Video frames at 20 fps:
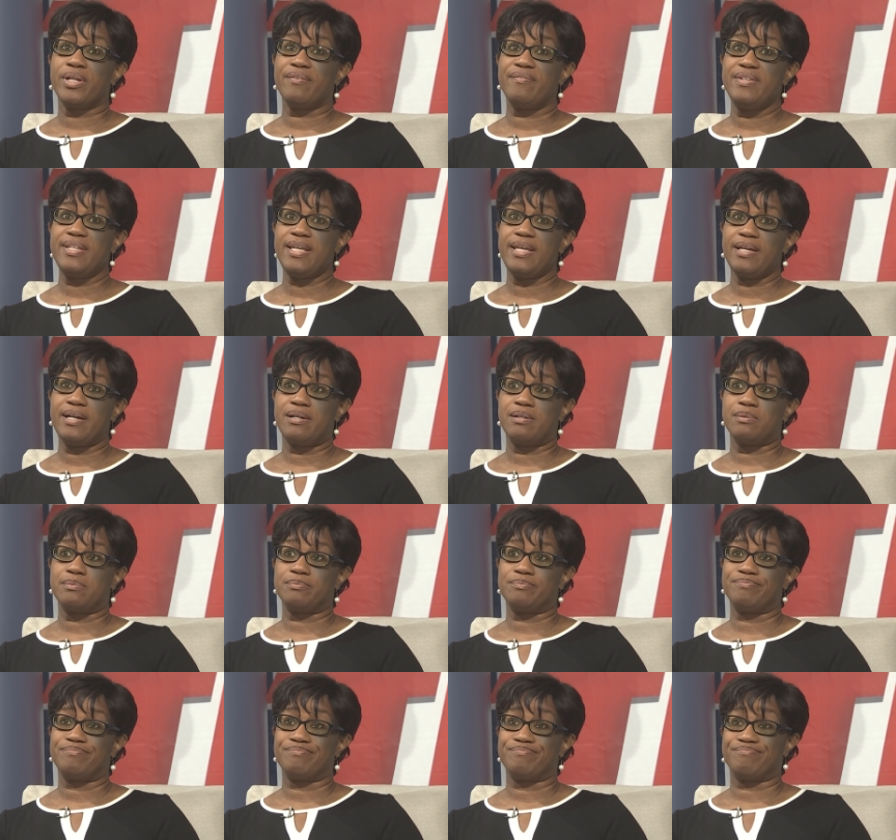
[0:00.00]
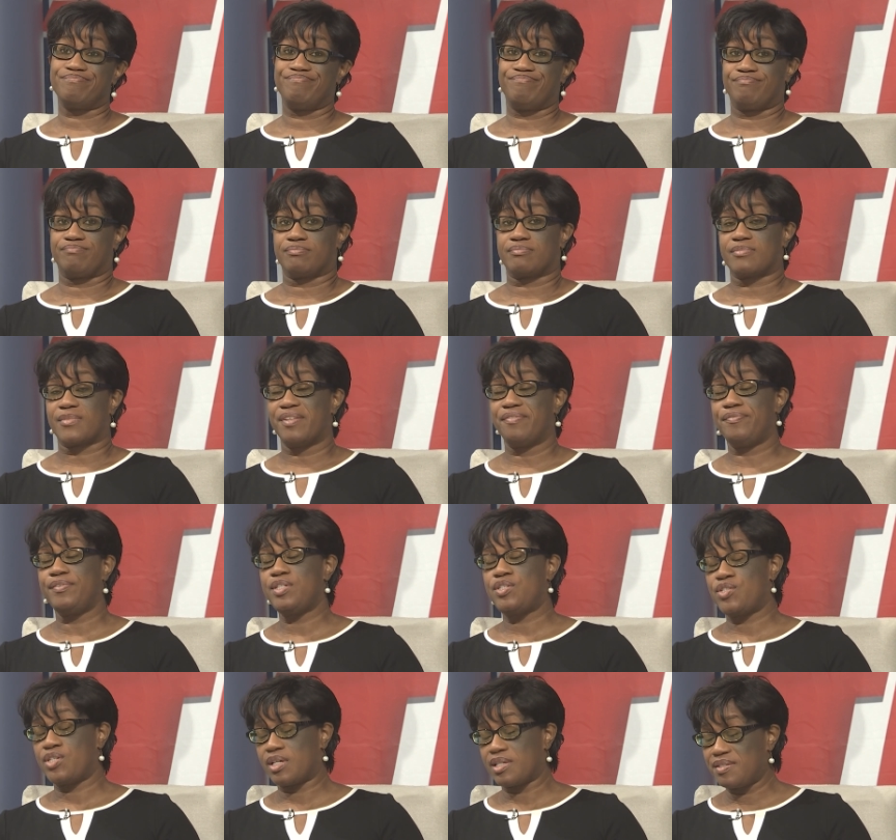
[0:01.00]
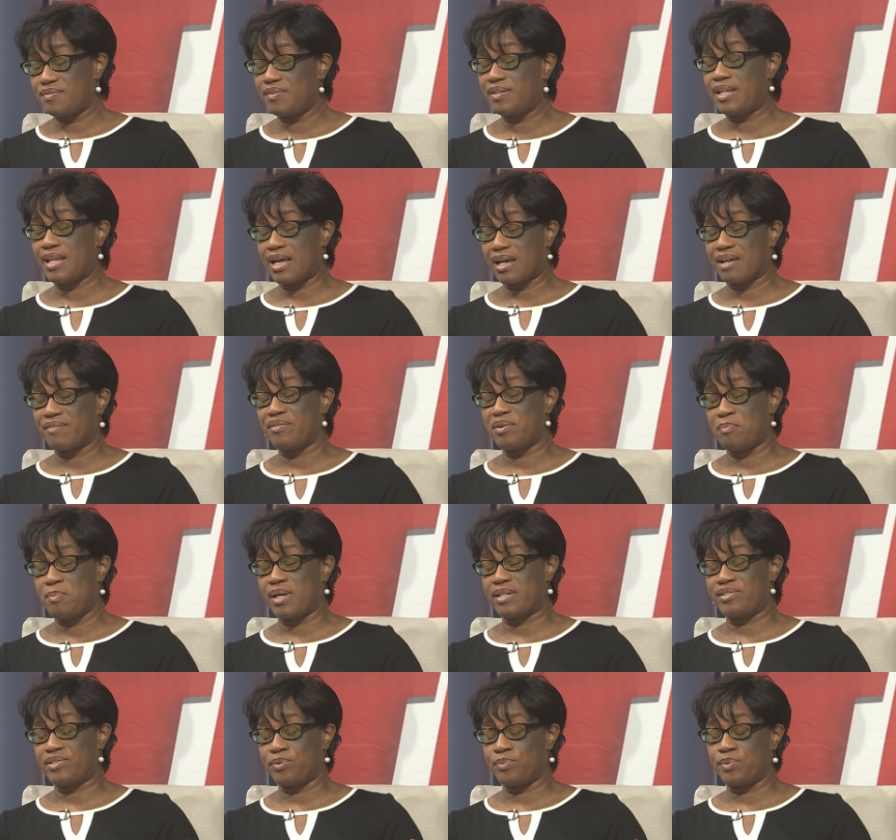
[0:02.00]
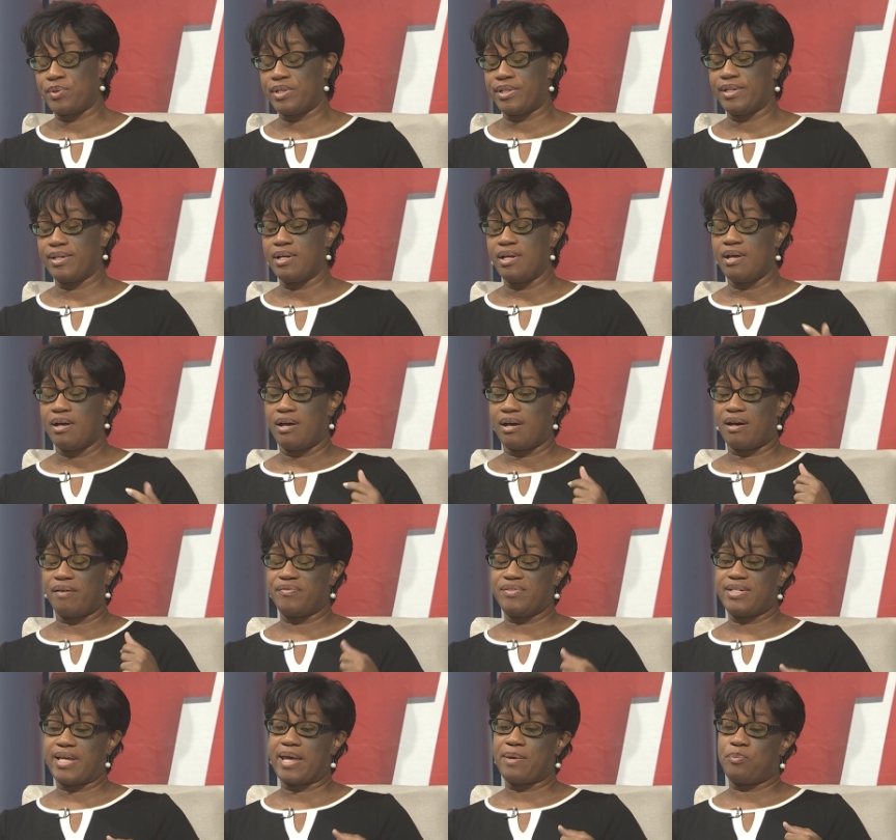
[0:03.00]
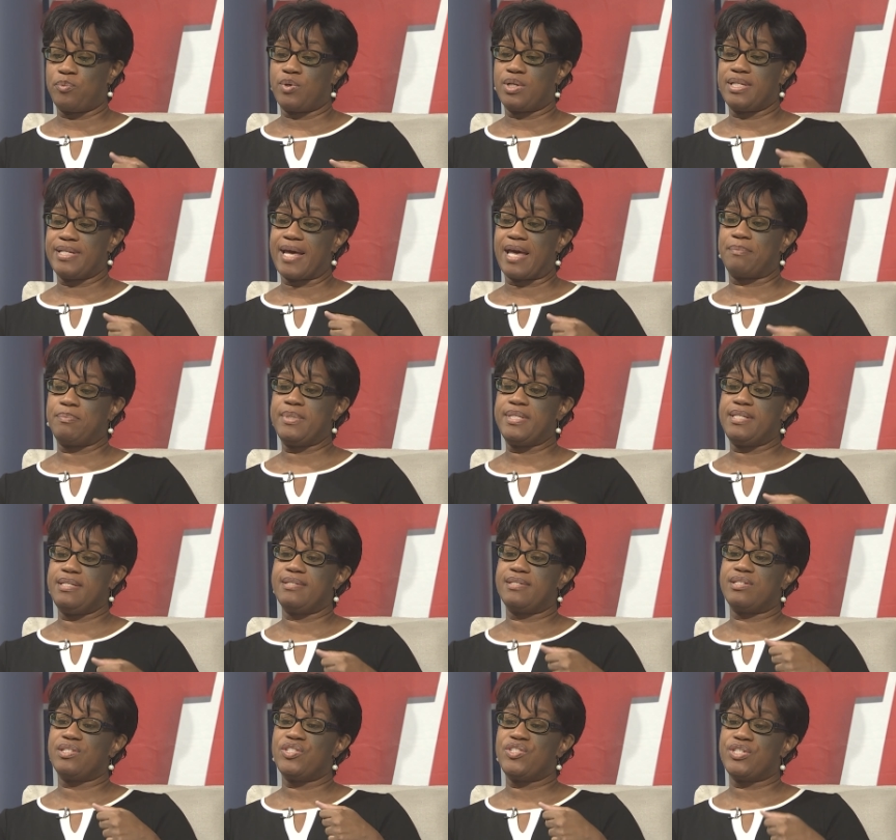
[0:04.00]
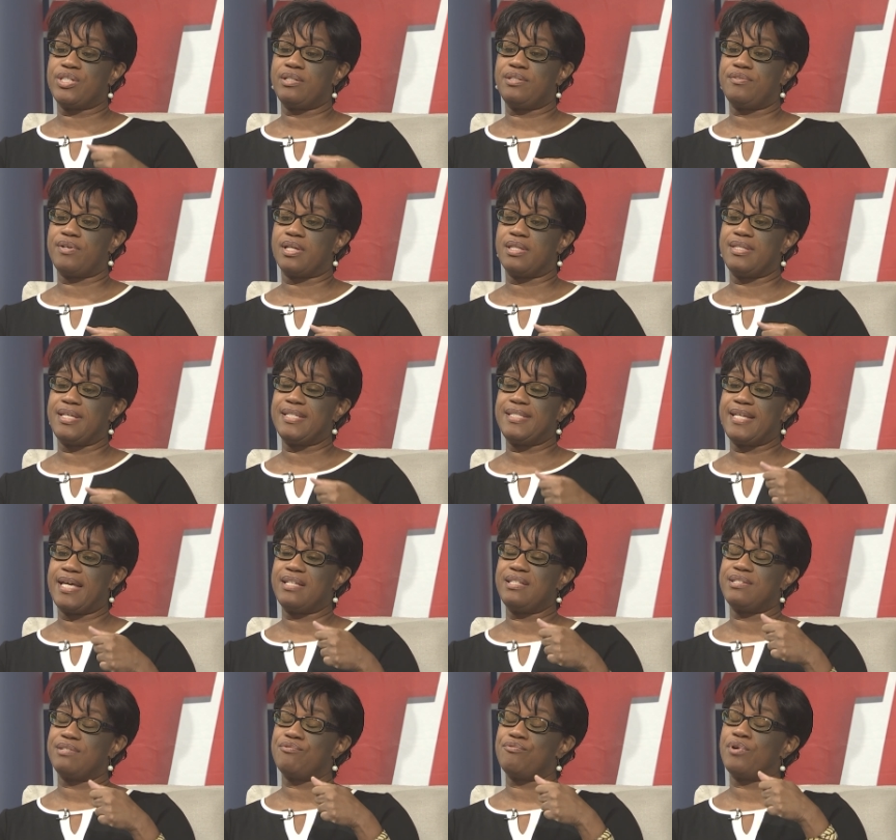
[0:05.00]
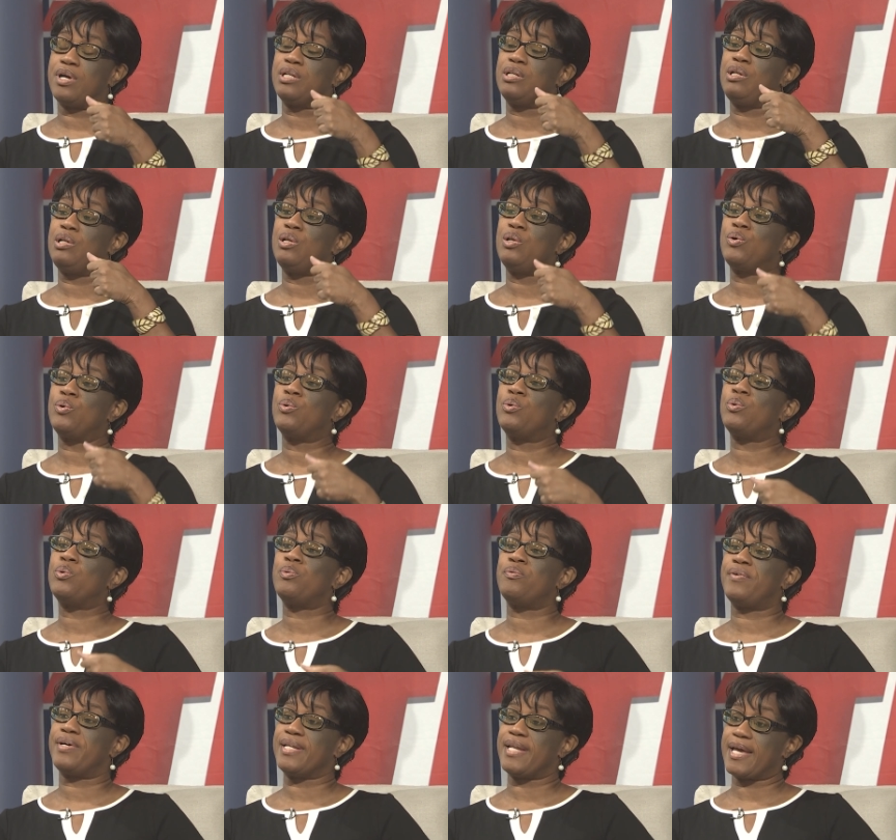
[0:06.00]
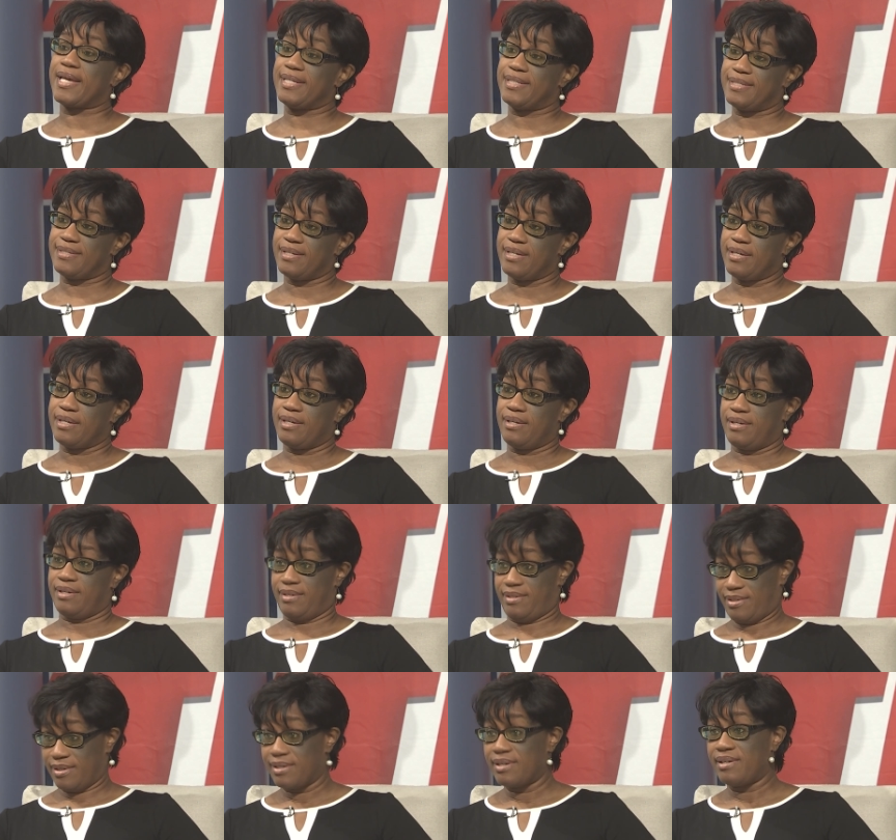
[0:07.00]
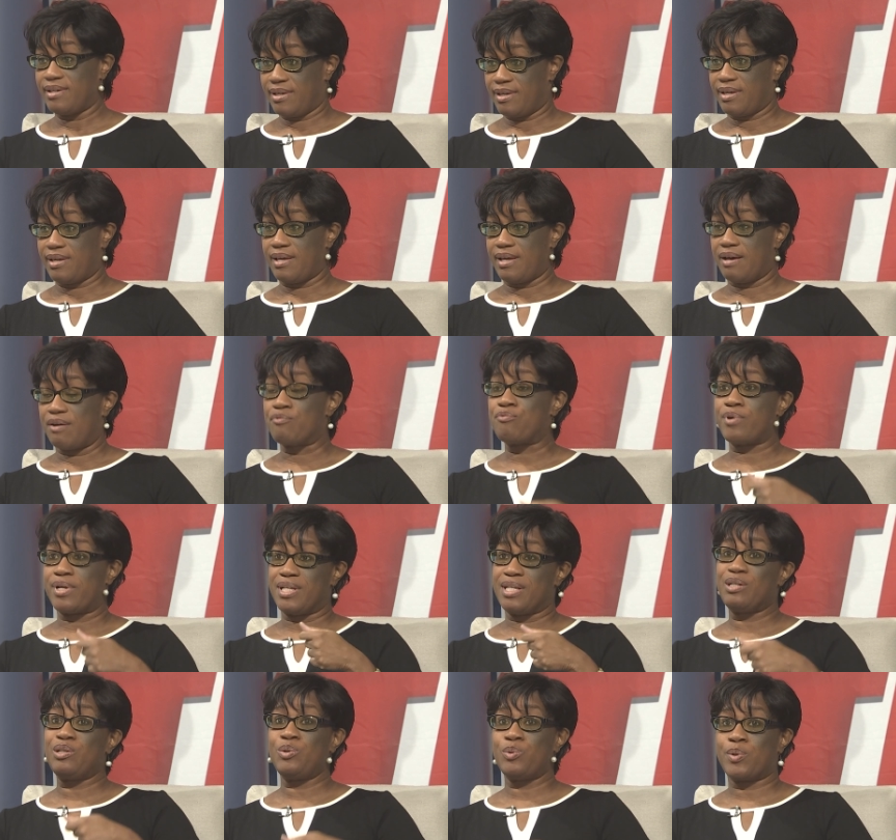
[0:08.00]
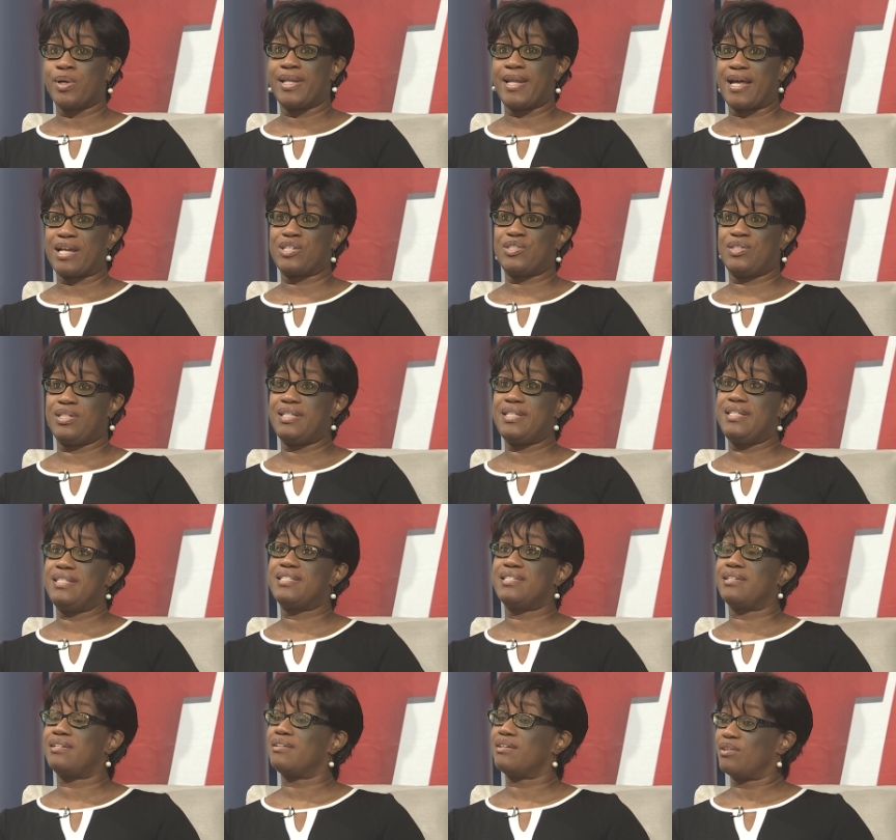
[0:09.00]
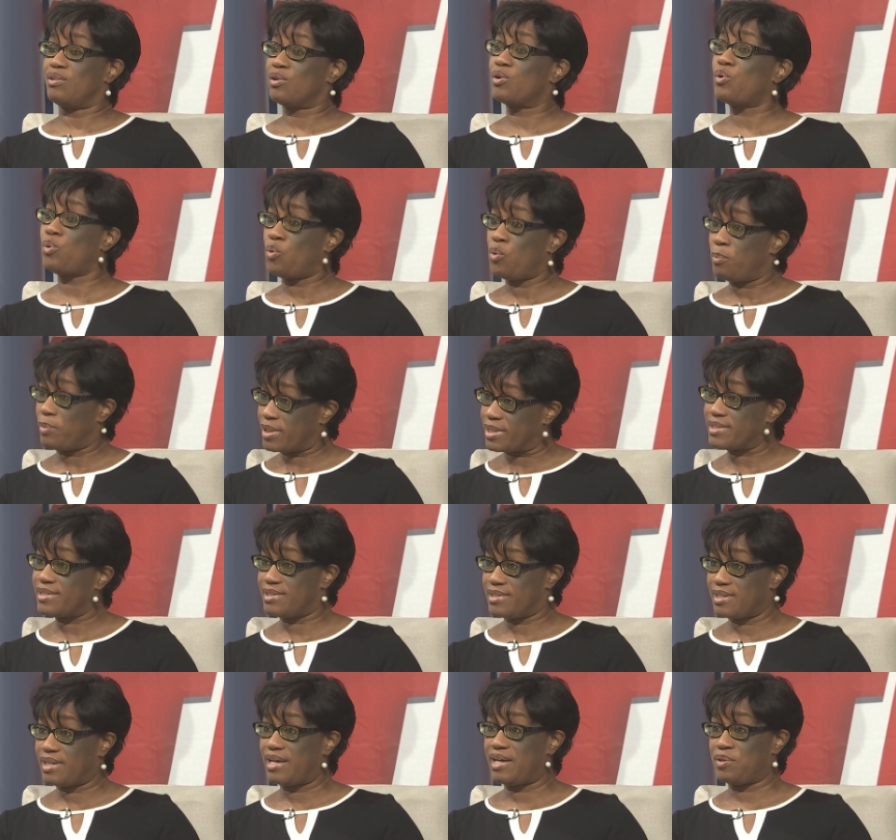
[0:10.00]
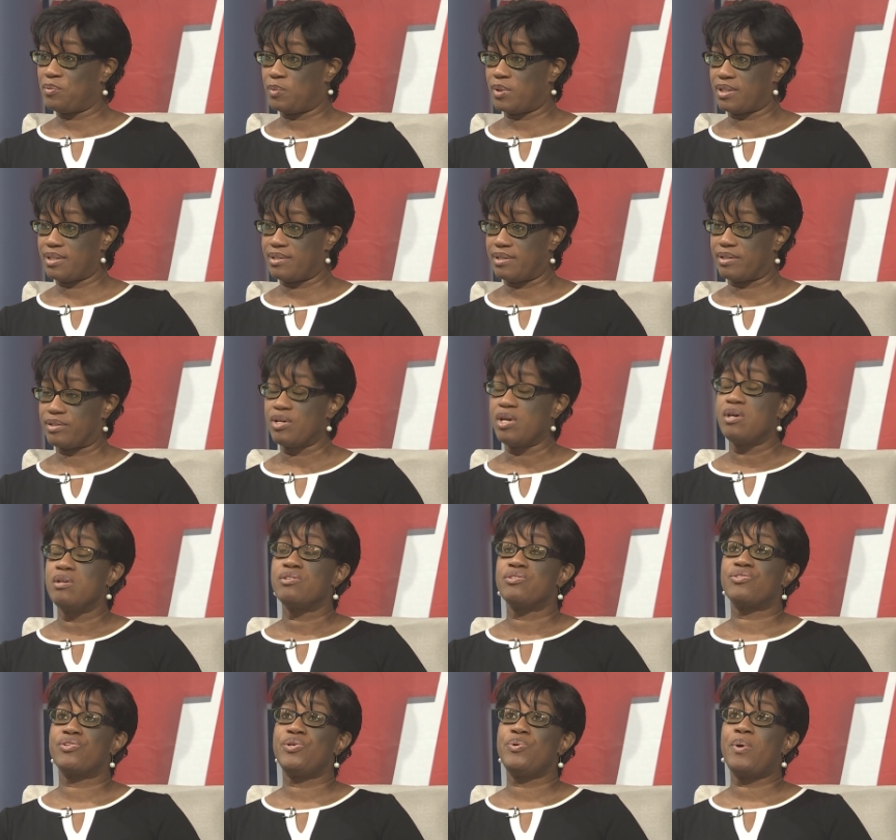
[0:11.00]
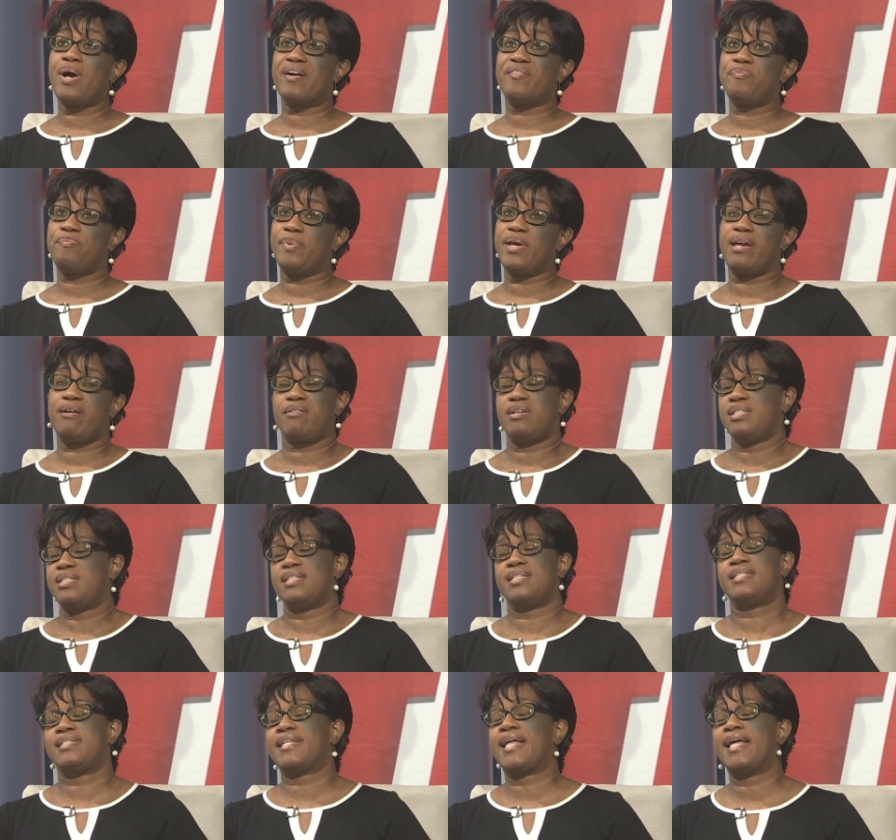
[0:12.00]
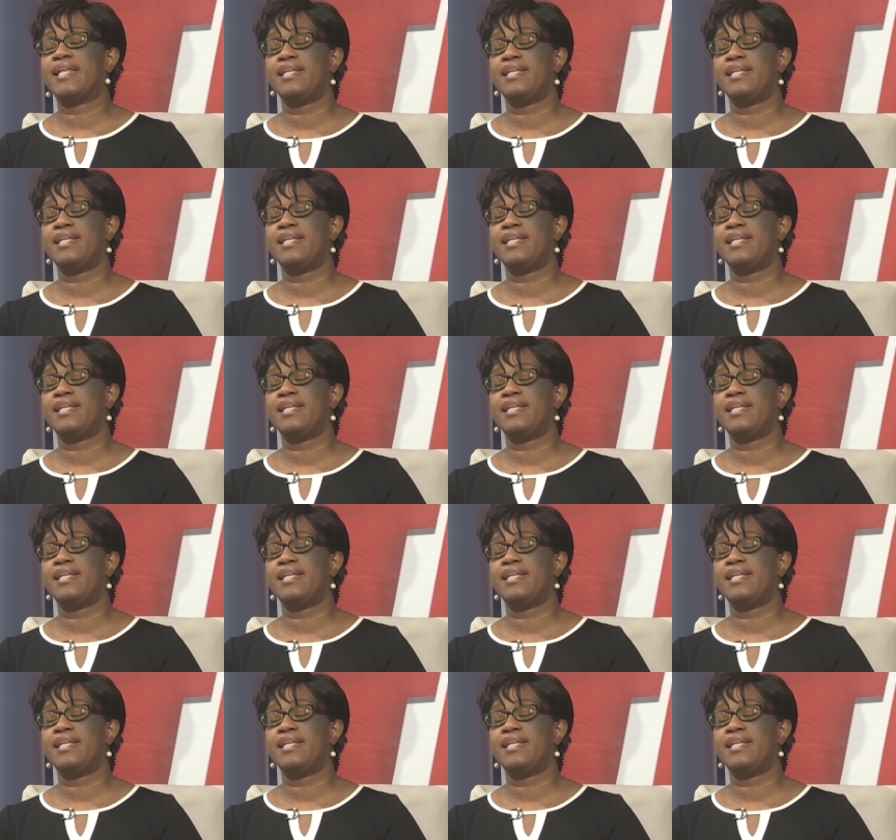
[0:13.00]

One of the um, features, for lack of a better word, of type 1 diabetes in children, they tend to run low overnight. Running yeah. low can actually lead to comas right. and whatnot. So you have parents, it's